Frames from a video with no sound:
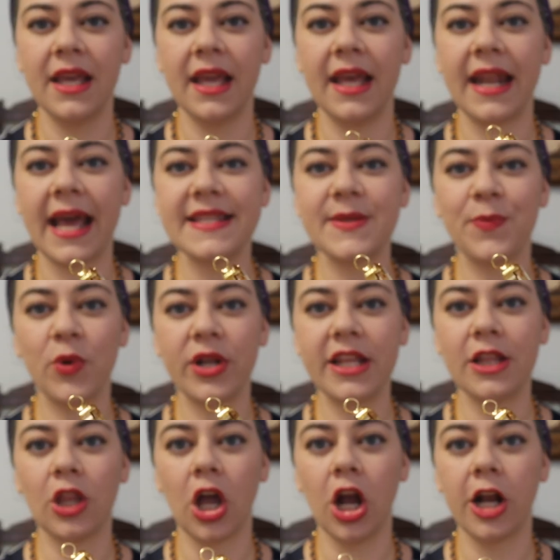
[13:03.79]
It has a
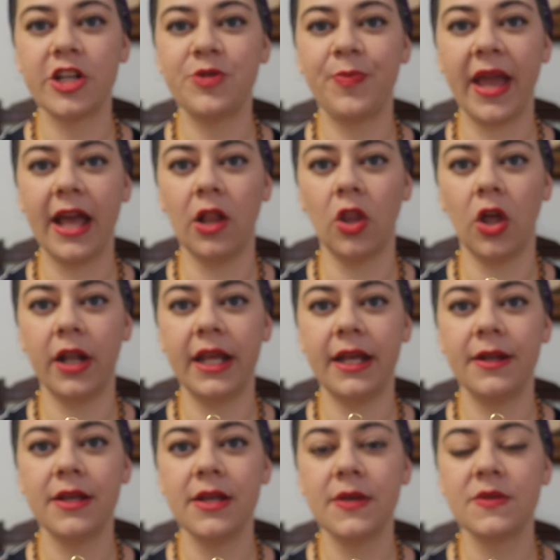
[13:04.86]
pretty large bail on
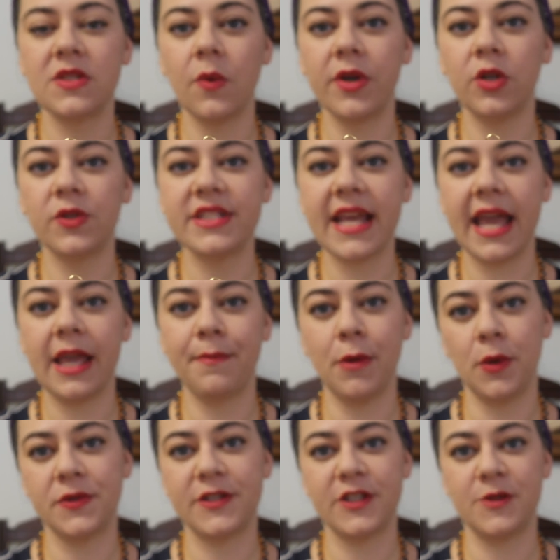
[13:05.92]
it, so it'll take
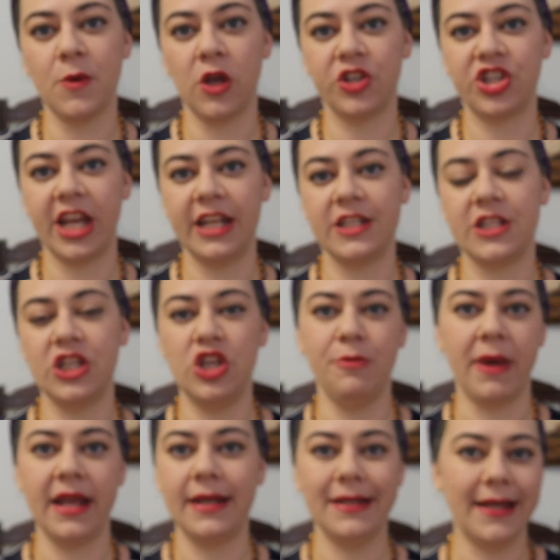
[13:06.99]
most small chains that you
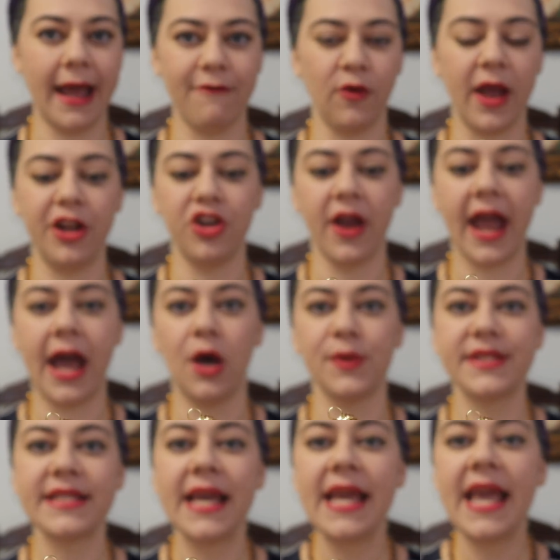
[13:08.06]
might have around your
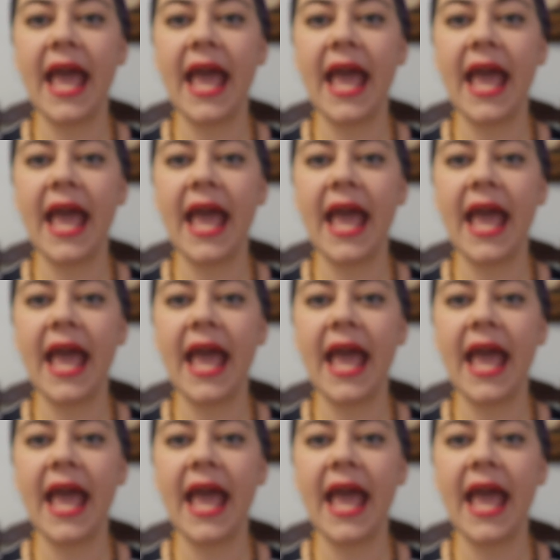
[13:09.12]
house.